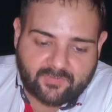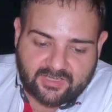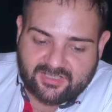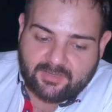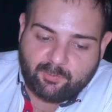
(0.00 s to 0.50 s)

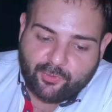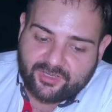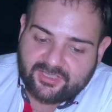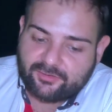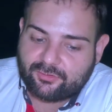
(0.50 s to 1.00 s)
It's
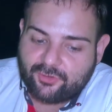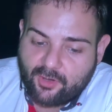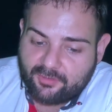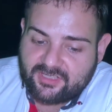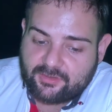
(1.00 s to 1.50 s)
important to
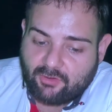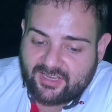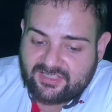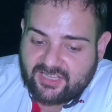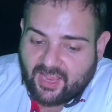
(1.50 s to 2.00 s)
note that while
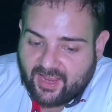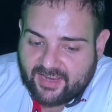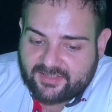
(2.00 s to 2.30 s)
CYA